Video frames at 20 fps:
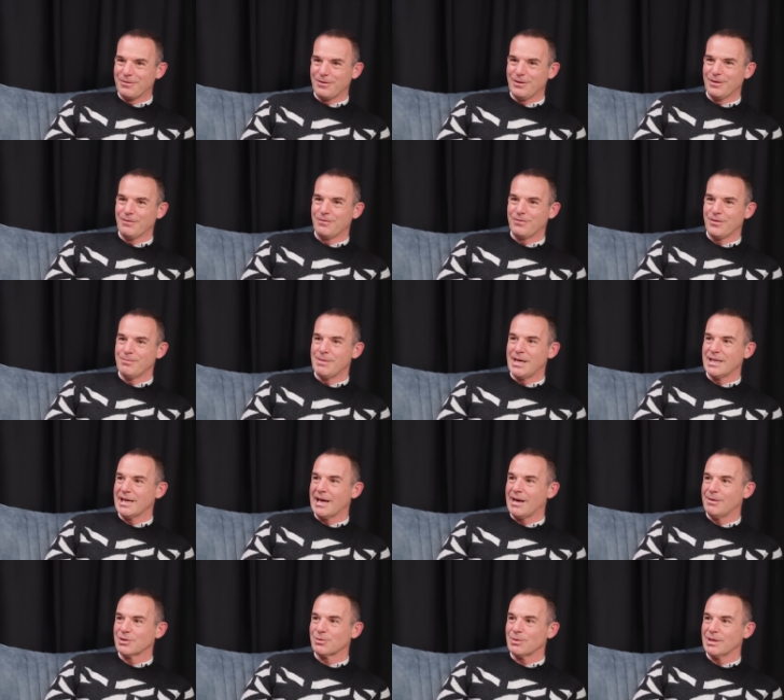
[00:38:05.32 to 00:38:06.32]
for, for many
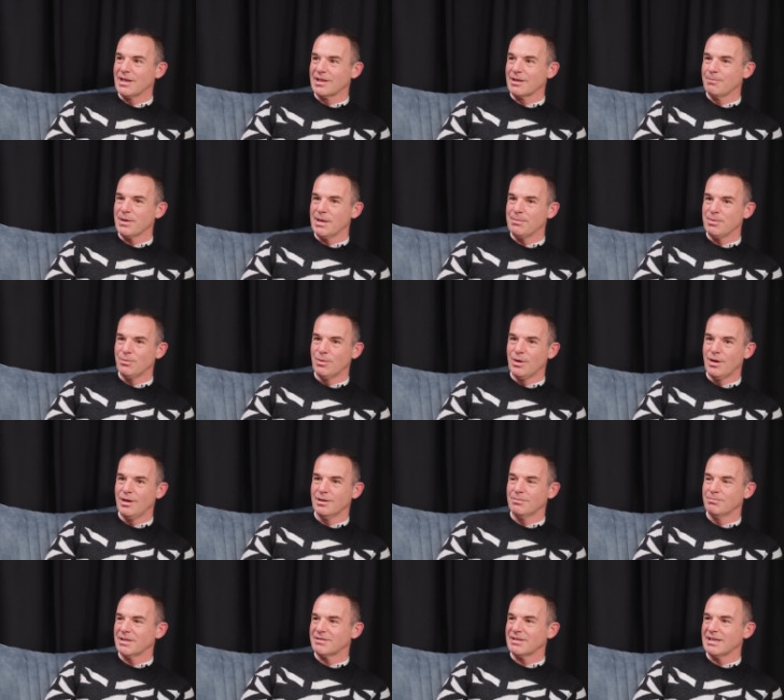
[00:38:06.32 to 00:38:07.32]
hours when other people
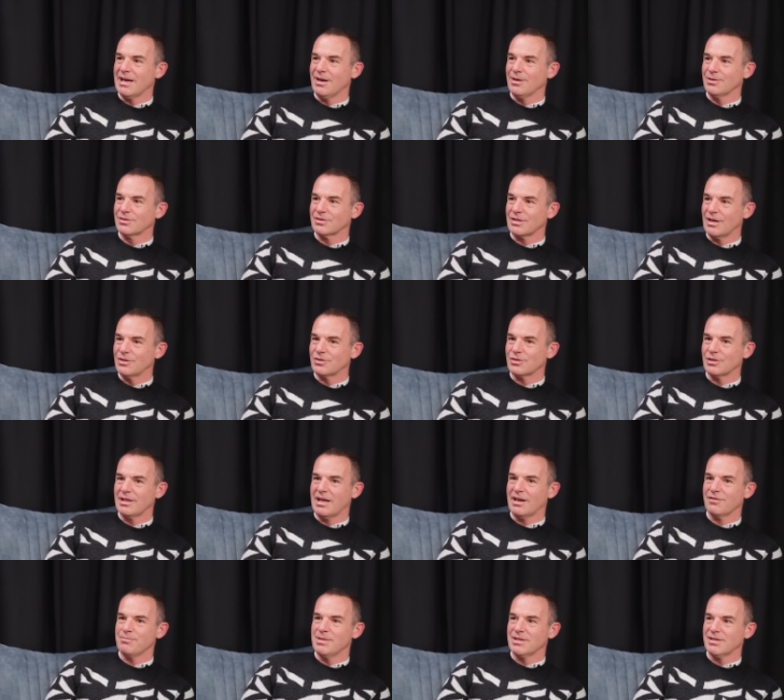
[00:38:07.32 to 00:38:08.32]
weren't, missing out on social
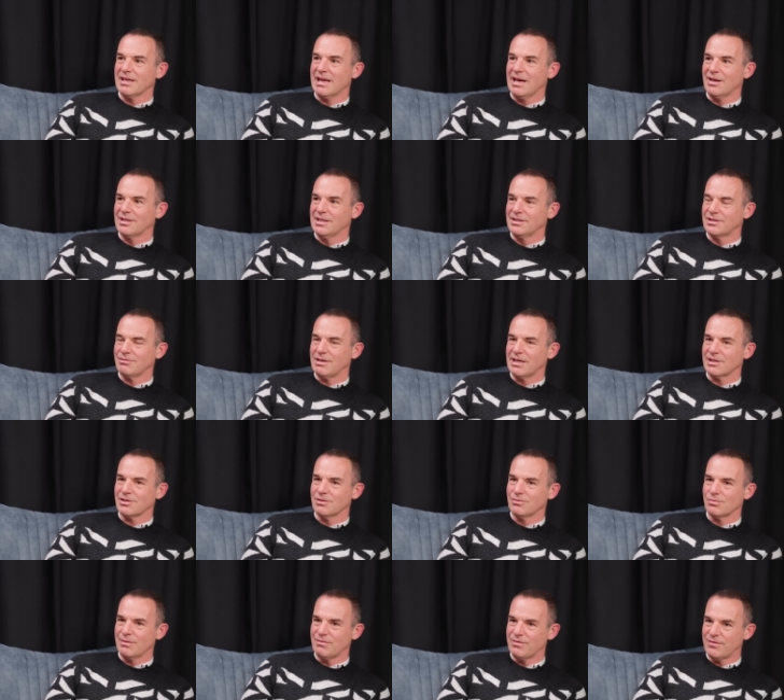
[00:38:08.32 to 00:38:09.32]
life, missing out on
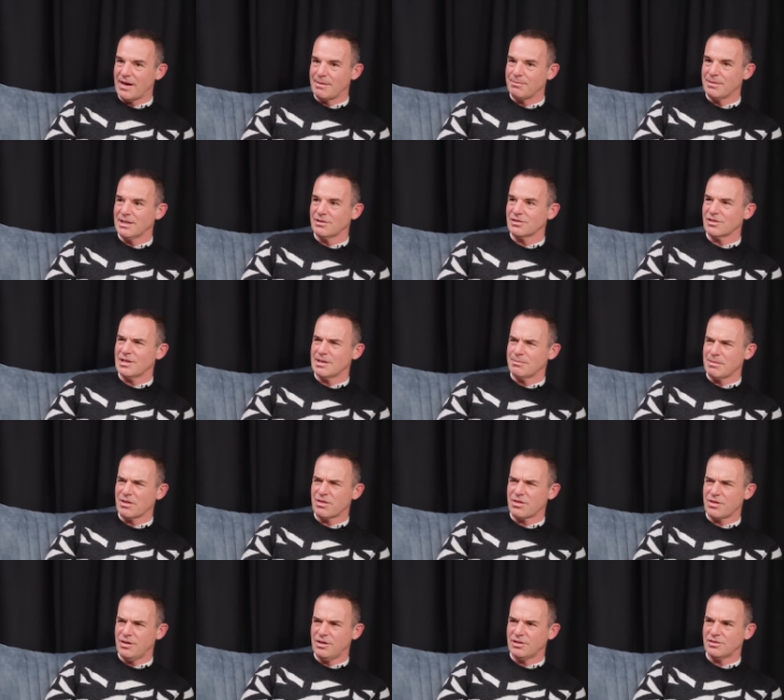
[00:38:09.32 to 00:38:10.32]
interactions with family, certainly my
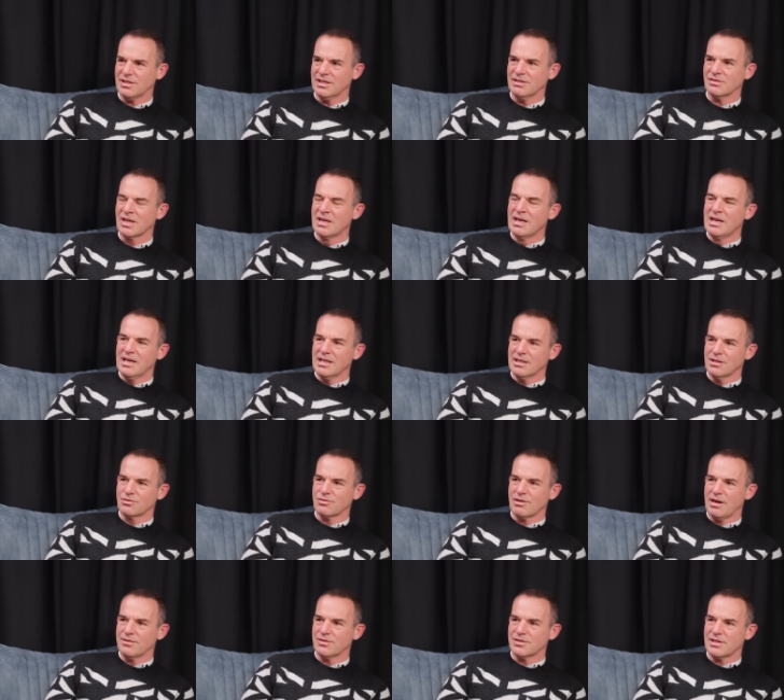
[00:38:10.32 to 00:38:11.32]
30s in the
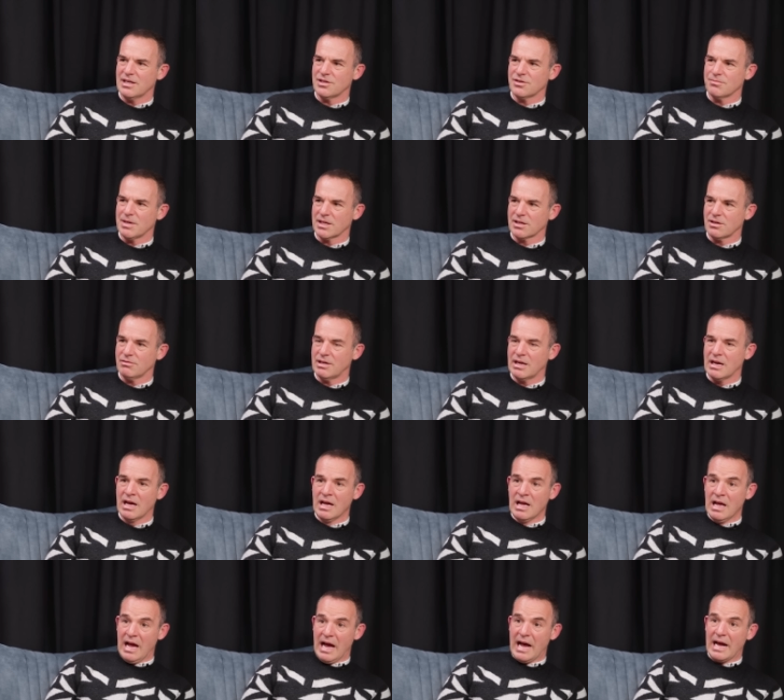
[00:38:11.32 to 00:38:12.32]
drive stage of my career,
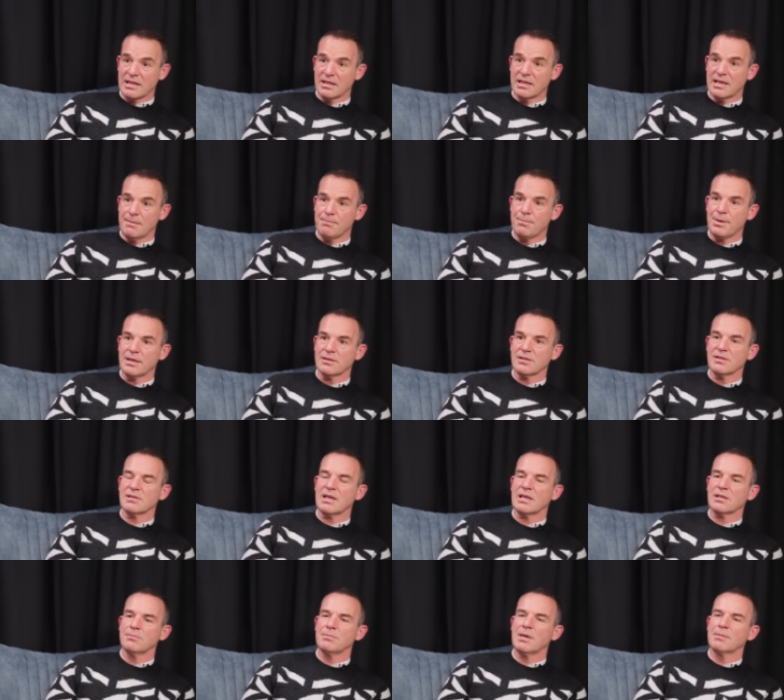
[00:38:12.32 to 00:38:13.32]
and the impact it's
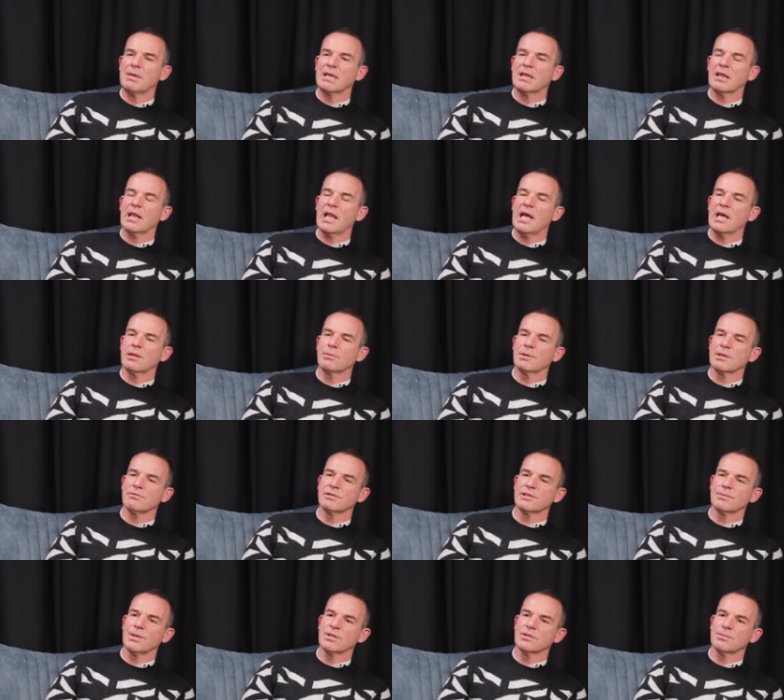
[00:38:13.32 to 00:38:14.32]
had on my mental health with the
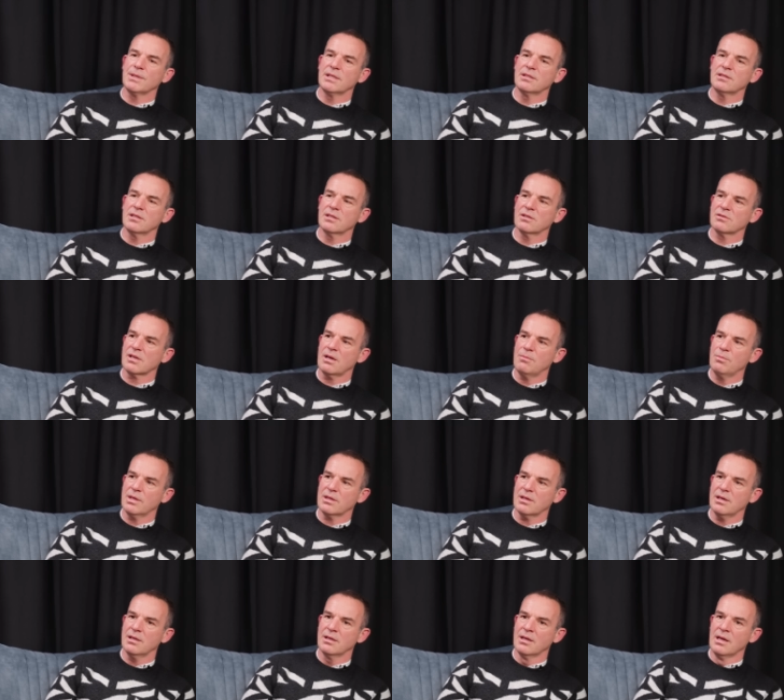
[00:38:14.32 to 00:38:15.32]
responsibility that's come
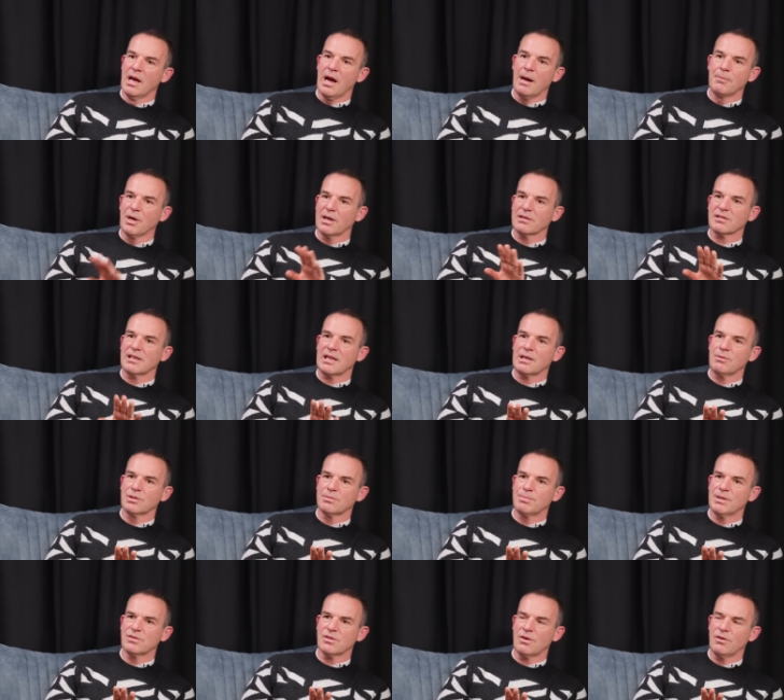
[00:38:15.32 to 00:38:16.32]
with it. I'm not asking anyone
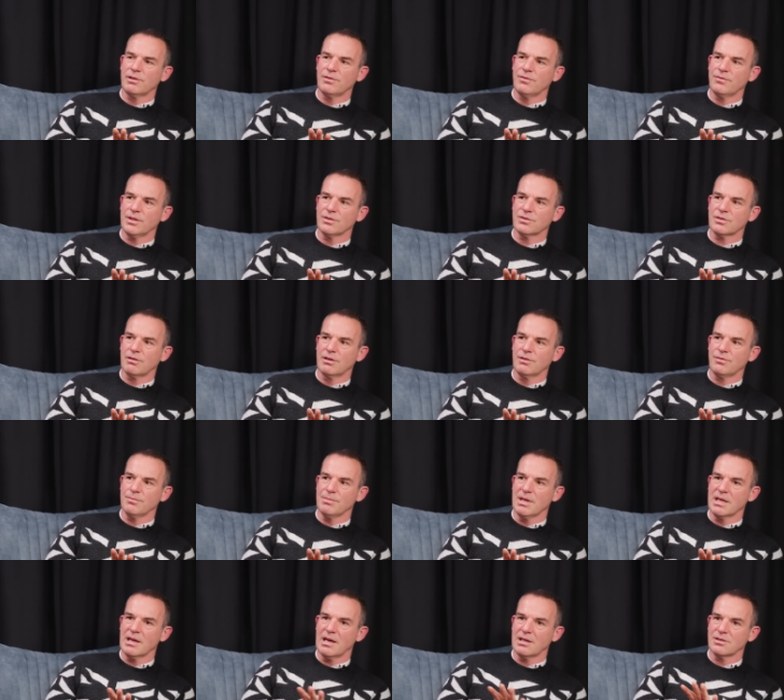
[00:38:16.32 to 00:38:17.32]
to be sorry, feel sorry for
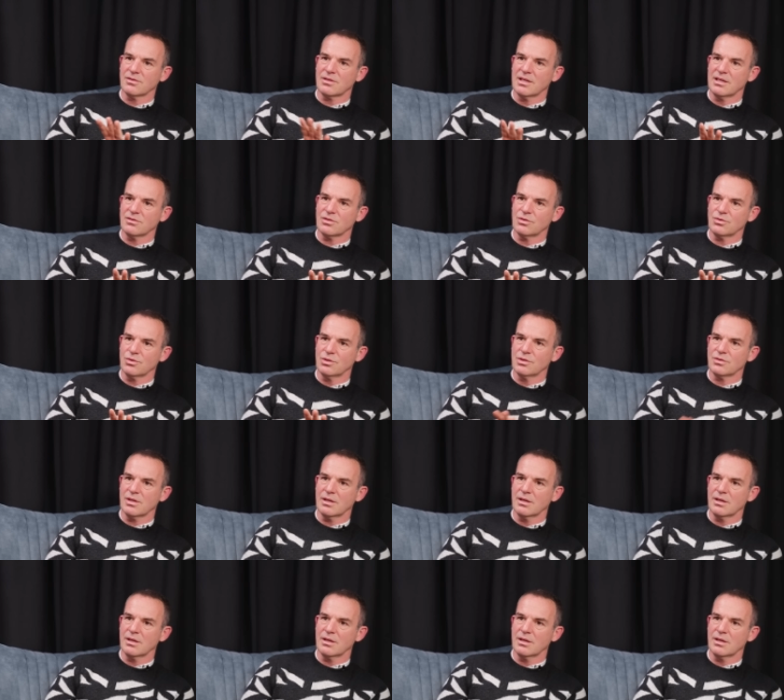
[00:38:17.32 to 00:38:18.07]
me. I just mm. think it's a choice